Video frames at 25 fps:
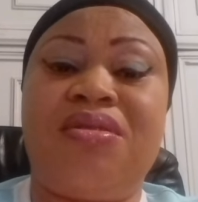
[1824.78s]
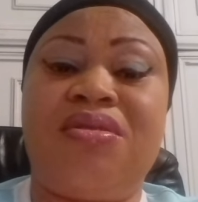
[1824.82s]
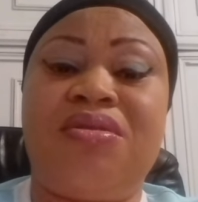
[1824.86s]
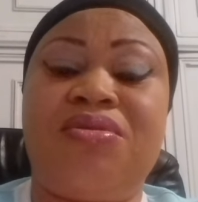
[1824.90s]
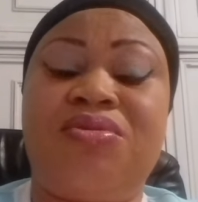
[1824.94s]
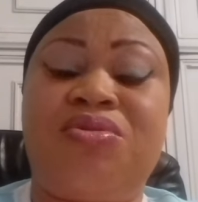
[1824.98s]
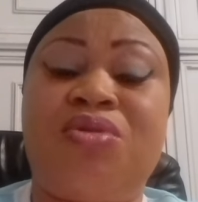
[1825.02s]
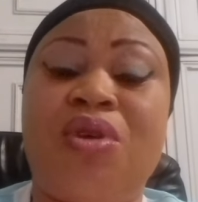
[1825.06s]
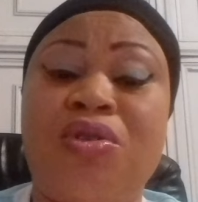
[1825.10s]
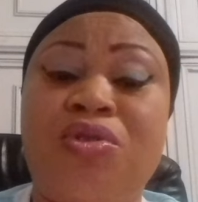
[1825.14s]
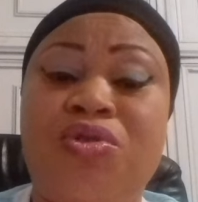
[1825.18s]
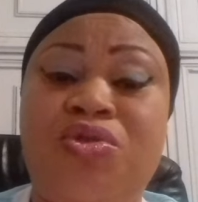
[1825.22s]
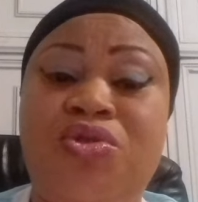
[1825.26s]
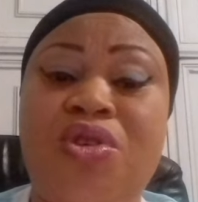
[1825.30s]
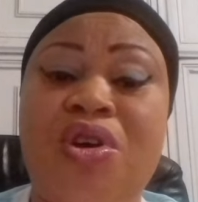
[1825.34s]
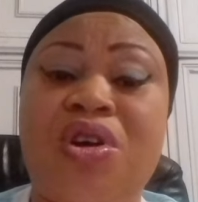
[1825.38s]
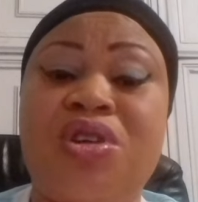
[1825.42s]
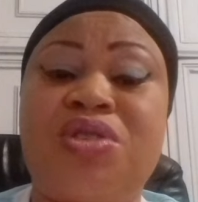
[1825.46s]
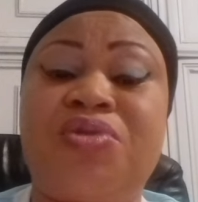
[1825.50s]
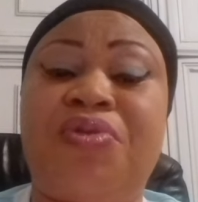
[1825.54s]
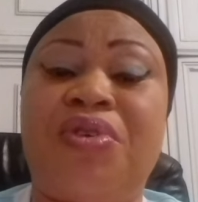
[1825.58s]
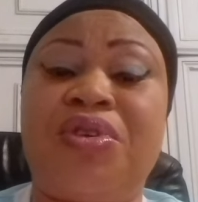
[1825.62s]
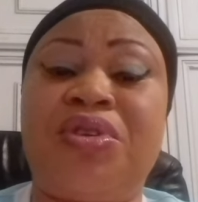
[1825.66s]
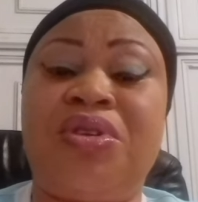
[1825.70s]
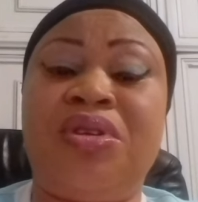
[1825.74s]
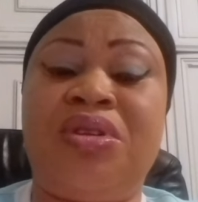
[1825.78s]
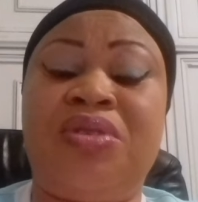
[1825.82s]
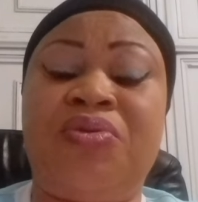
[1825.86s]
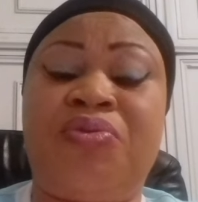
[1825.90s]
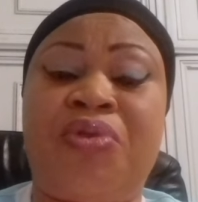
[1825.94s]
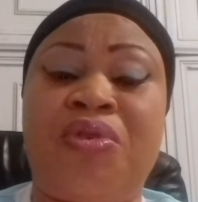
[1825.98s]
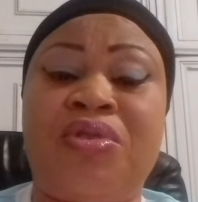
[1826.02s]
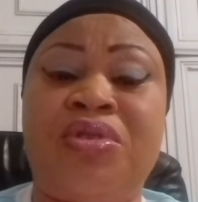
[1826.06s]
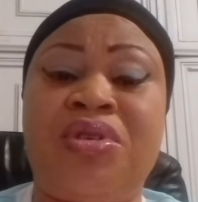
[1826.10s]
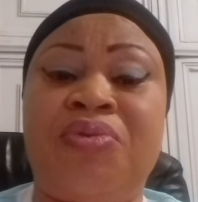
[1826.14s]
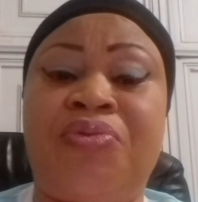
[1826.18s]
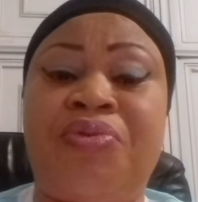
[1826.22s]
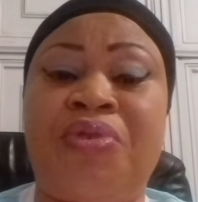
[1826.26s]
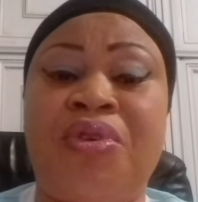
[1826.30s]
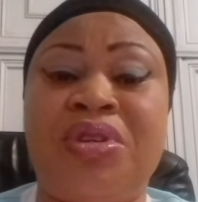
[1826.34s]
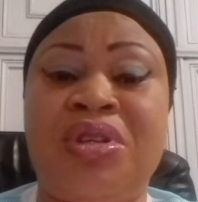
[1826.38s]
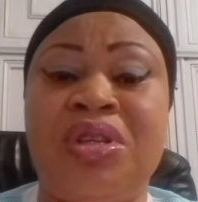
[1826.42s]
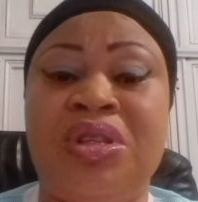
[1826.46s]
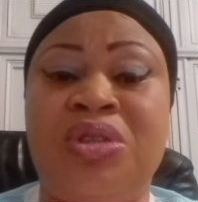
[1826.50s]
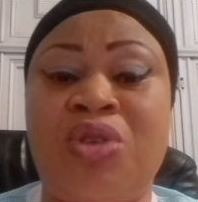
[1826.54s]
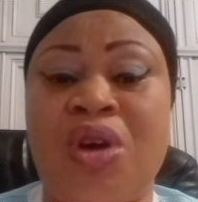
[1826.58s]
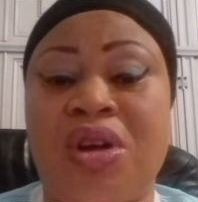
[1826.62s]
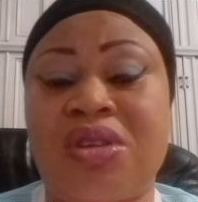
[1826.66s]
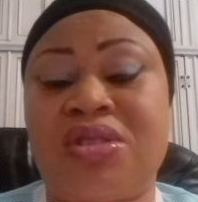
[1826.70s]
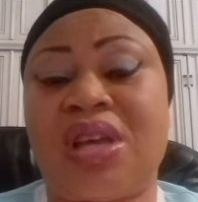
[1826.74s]
some drugs for the
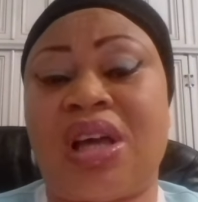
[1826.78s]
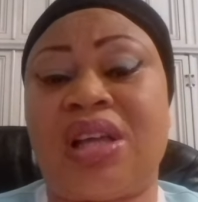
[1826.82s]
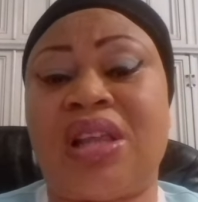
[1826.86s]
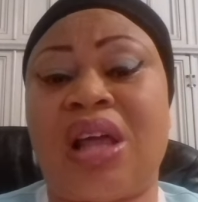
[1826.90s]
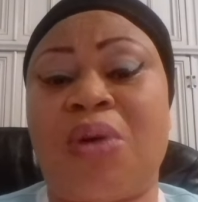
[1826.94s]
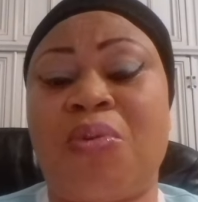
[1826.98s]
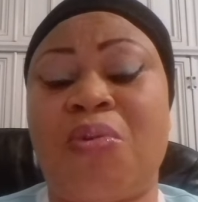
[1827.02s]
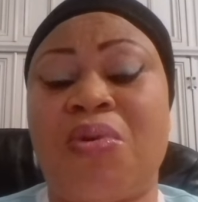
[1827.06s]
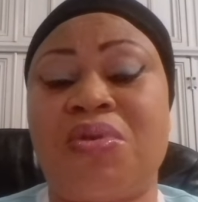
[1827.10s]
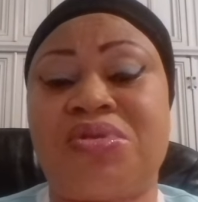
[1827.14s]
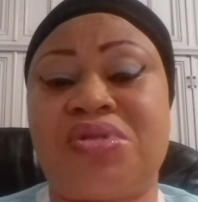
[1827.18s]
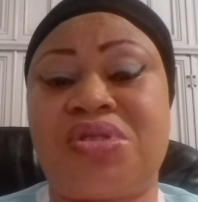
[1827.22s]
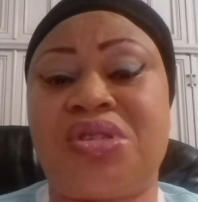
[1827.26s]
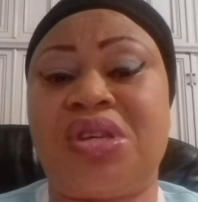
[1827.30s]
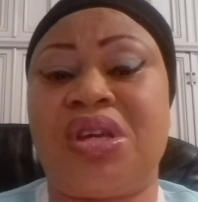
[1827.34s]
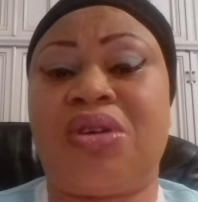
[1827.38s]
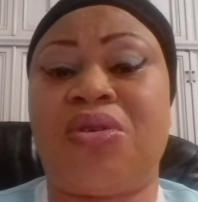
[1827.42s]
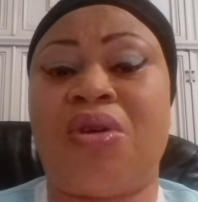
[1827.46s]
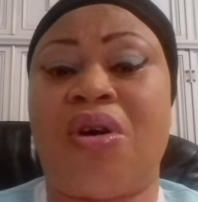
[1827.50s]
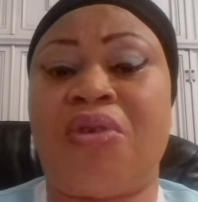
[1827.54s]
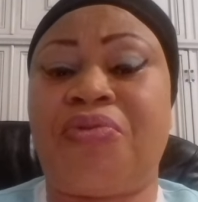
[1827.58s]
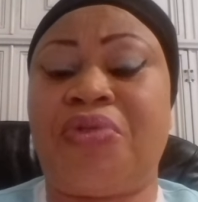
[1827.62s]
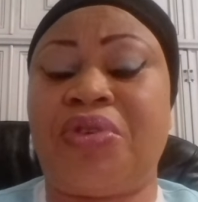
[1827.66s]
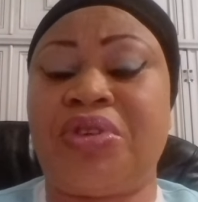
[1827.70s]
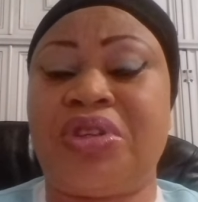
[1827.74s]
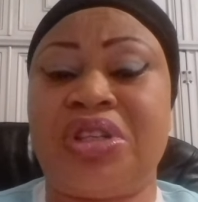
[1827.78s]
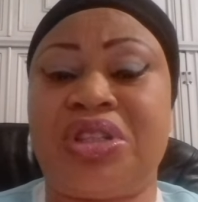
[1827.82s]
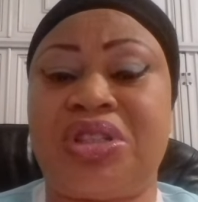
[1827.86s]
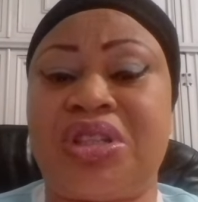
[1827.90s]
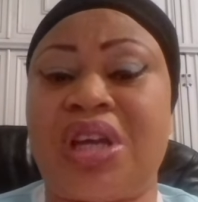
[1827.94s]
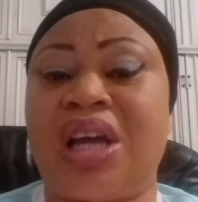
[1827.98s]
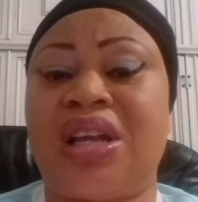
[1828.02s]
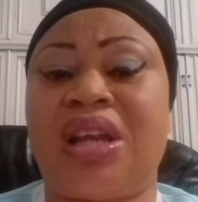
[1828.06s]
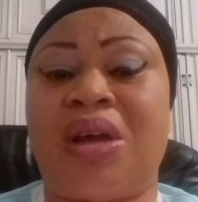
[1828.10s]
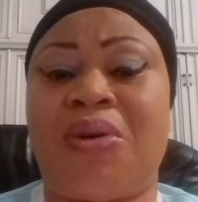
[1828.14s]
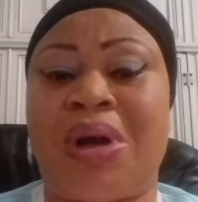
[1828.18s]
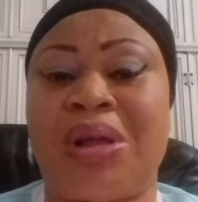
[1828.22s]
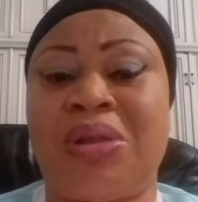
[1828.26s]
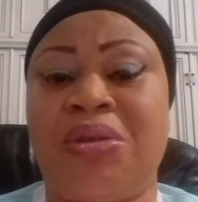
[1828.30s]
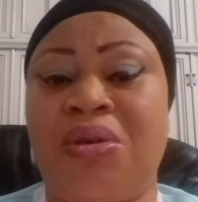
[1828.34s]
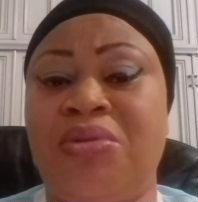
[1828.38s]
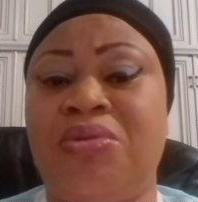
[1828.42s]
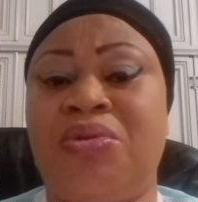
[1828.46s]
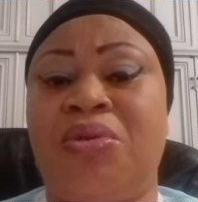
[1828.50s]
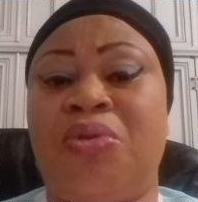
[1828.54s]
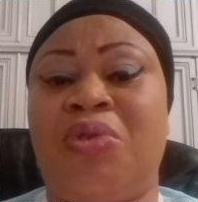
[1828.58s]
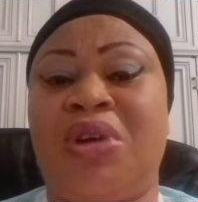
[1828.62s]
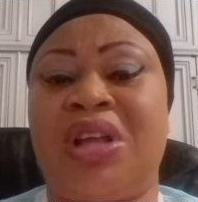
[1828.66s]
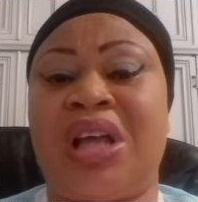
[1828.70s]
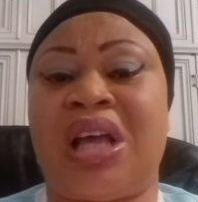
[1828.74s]
daughter that was sick, or for the child. I don't
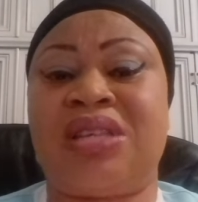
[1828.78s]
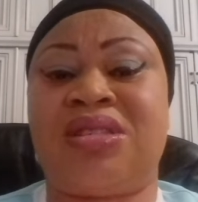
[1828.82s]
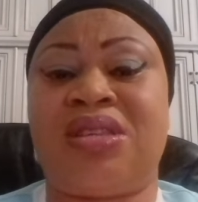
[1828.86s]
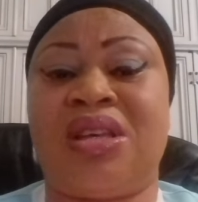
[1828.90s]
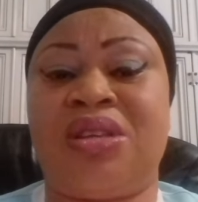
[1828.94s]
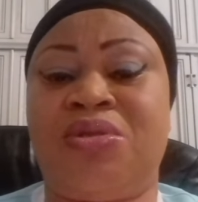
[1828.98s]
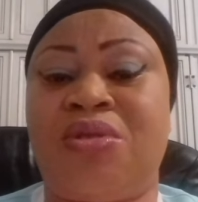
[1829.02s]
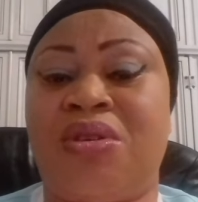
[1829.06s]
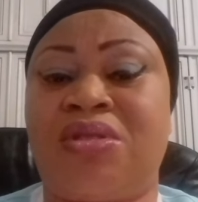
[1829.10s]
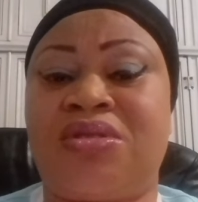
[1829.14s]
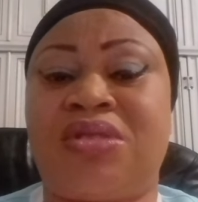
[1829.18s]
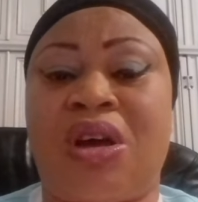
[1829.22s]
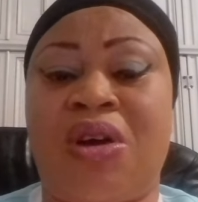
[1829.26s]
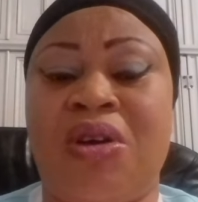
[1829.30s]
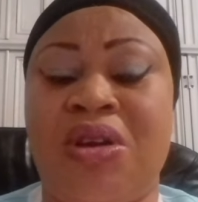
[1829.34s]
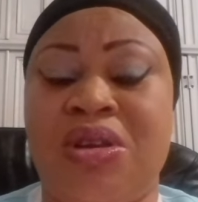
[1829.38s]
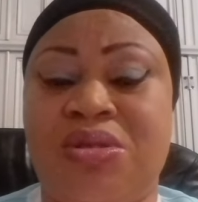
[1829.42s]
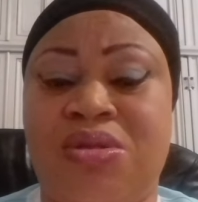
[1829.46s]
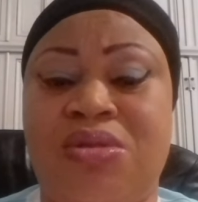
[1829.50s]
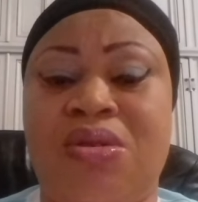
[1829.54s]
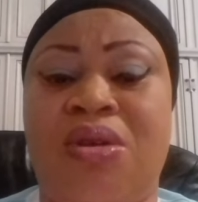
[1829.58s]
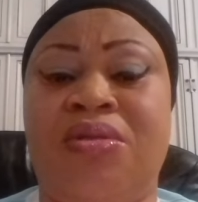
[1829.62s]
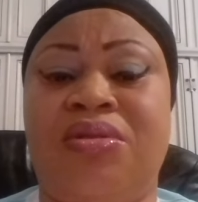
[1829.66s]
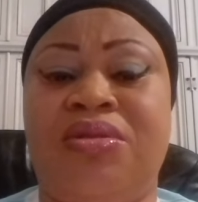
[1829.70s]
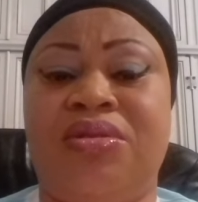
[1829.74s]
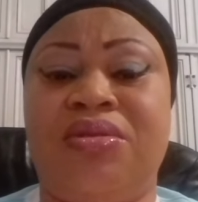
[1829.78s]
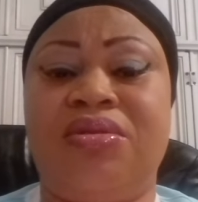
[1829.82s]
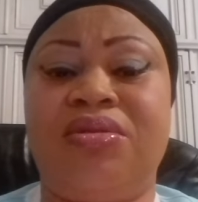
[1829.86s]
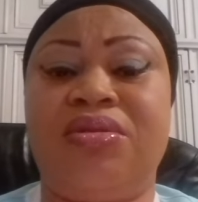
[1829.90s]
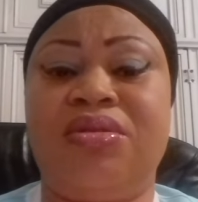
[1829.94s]
know whether it's a daughter or a son.